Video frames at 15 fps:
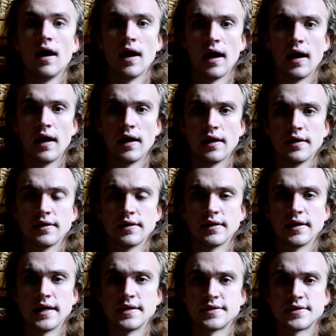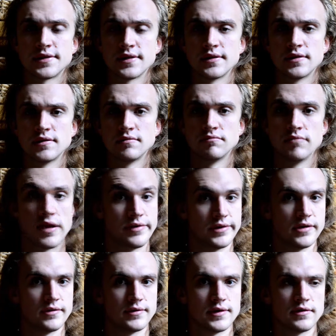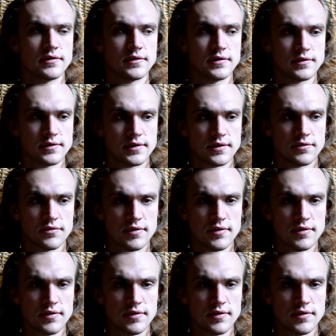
and it's, they're